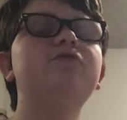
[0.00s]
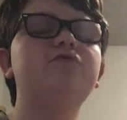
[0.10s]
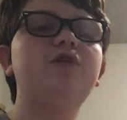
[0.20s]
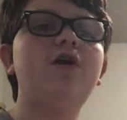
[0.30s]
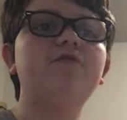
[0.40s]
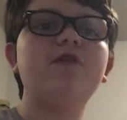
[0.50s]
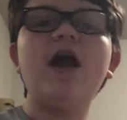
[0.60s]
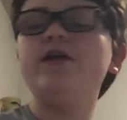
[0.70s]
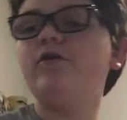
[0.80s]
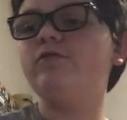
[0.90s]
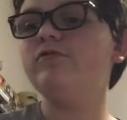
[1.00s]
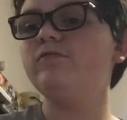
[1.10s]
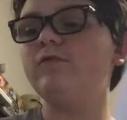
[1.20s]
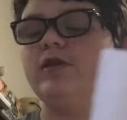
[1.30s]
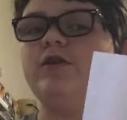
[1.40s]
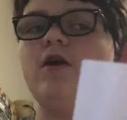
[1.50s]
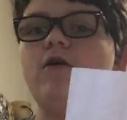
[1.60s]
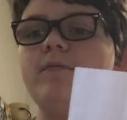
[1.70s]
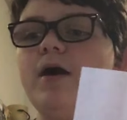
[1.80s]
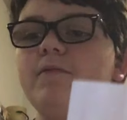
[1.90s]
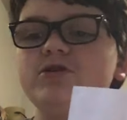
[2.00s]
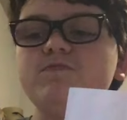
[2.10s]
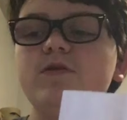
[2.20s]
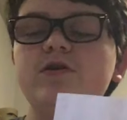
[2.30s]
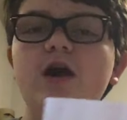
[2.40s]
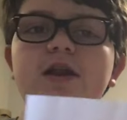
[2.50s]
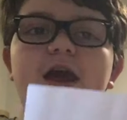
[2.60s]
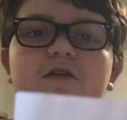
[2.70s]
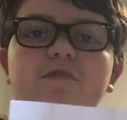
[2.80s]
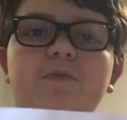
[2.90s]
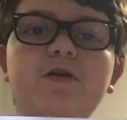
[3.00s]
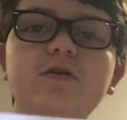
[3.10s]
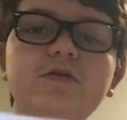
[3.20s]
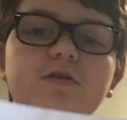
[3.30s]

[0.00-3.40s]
Who knows? I don't really know. I'm not much of a gun expert.